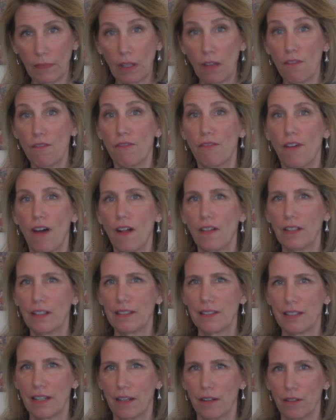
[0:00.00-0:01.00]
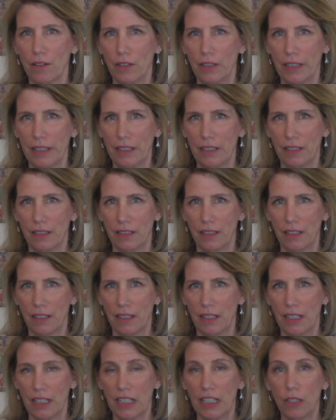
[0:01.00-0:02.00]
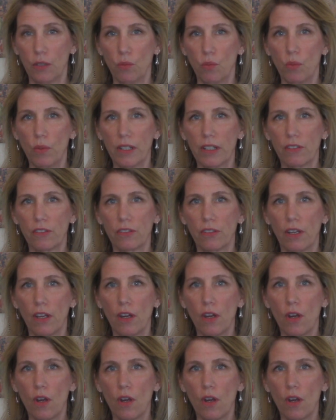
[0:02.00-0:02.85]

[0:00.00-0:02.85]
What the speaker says: voluntarily, in which